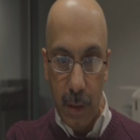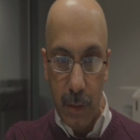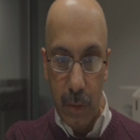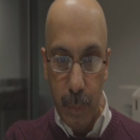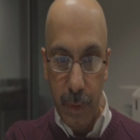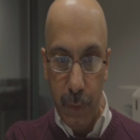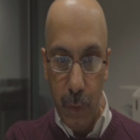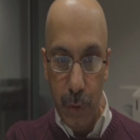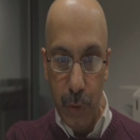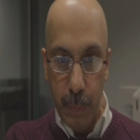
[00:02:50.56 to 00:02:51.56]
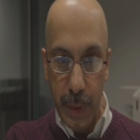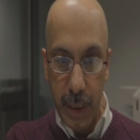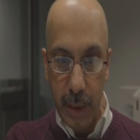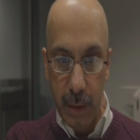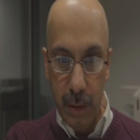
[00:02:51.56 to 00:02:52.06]
So before you
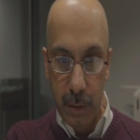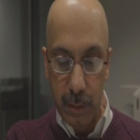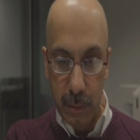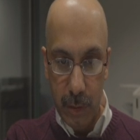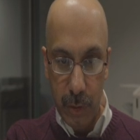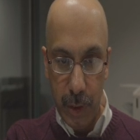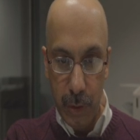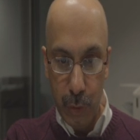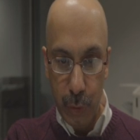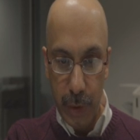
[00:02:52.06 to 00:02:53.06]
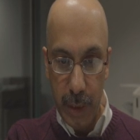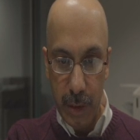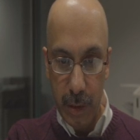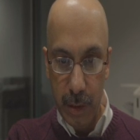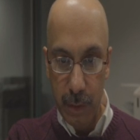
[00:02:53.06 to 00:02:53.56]
begin, you need to read
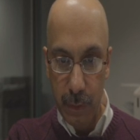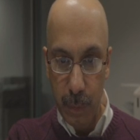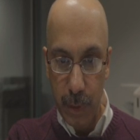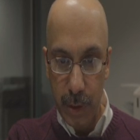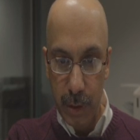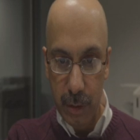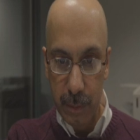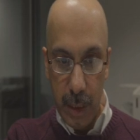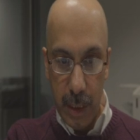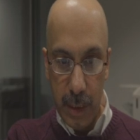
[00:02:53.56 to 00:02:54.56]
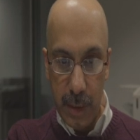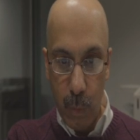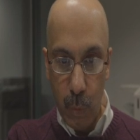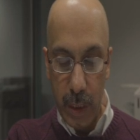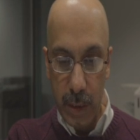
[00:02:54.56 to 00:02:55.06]
this information. Is
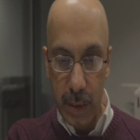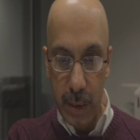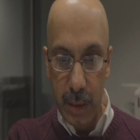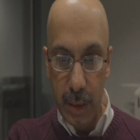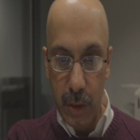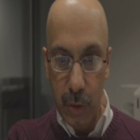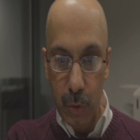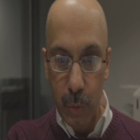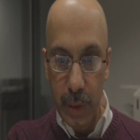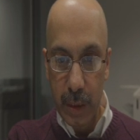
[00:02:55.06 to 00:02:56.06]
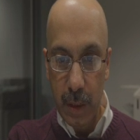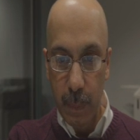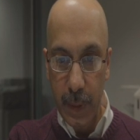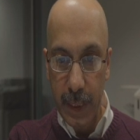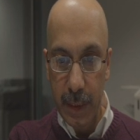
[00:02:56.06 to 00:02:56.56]
someone assisting you with
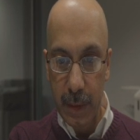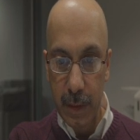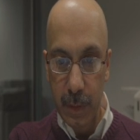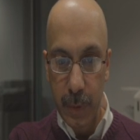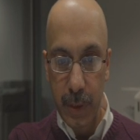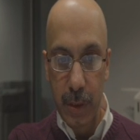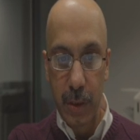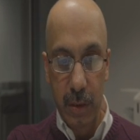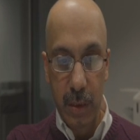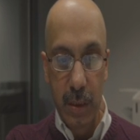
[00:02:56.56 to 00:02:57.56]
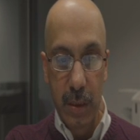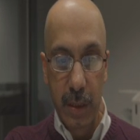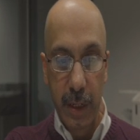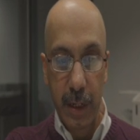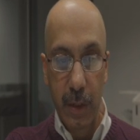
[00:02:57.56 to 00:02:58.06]
completing this petition?
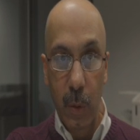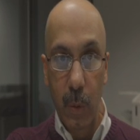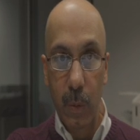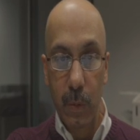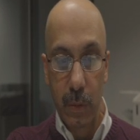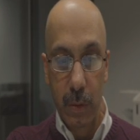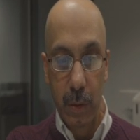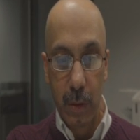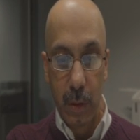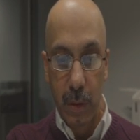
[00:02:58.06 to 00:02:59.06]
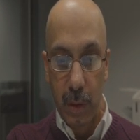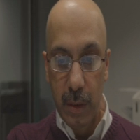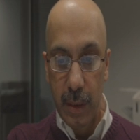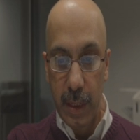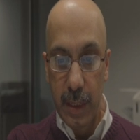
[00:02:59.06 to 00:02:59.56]
Just click no
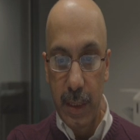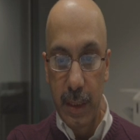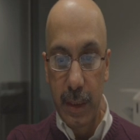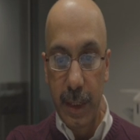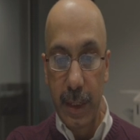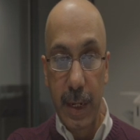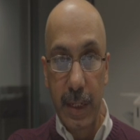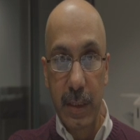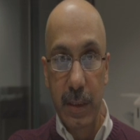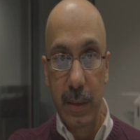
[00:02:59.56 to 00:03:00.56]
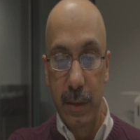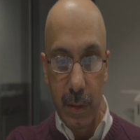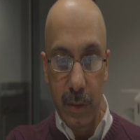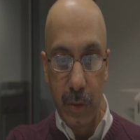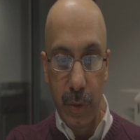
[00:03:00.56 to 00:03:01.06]
and then click next.
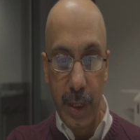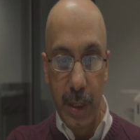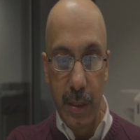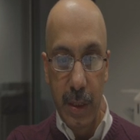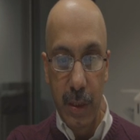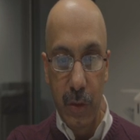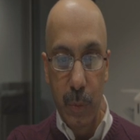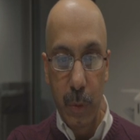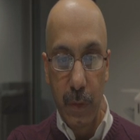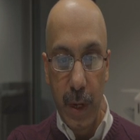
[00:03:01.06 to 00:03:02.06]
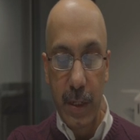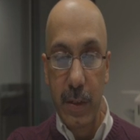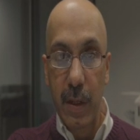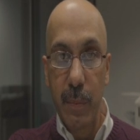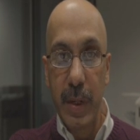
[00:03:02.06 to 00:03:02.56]
So here they need to provide
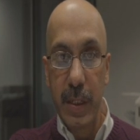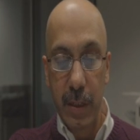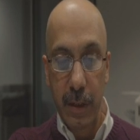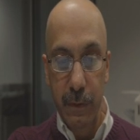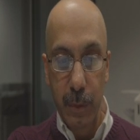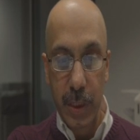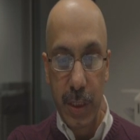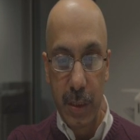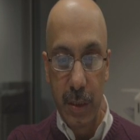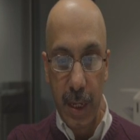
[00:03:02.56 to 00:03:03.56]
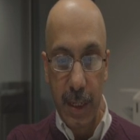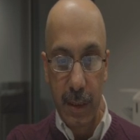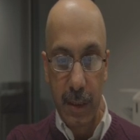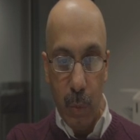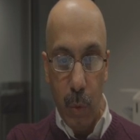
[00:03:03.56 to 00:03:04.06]
some basic information
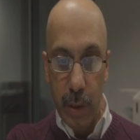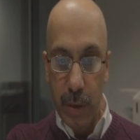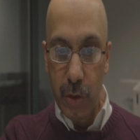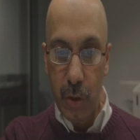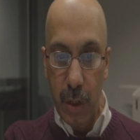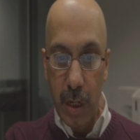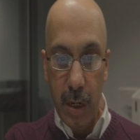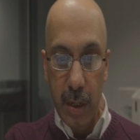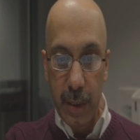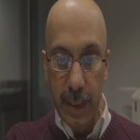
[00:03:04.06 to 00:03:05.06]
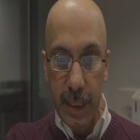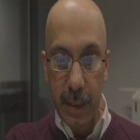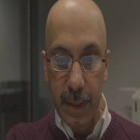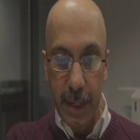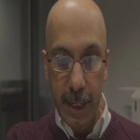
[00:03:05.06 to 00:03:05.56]
like what your current
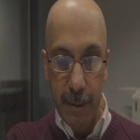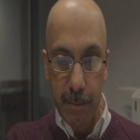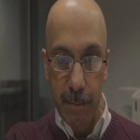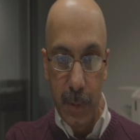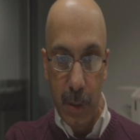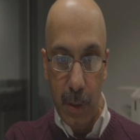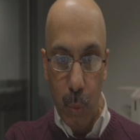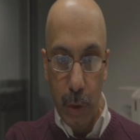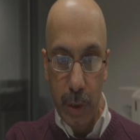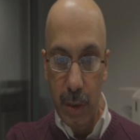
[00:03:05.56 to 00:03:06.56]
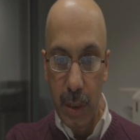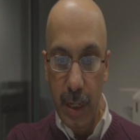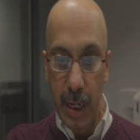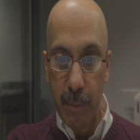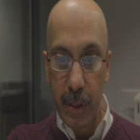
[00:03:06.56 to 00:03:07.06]
legal name, what is the
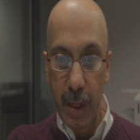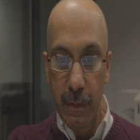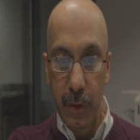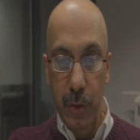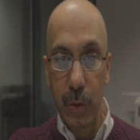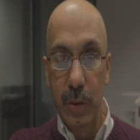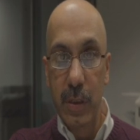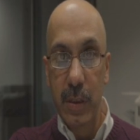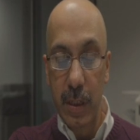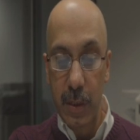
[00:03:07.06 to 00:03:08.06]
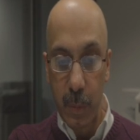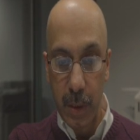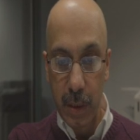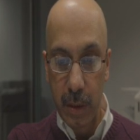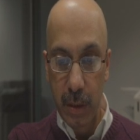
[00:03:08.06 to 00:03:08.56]
name they have used since
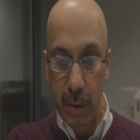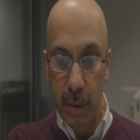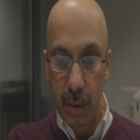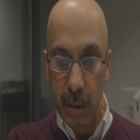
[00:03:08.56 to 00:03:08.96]
birth.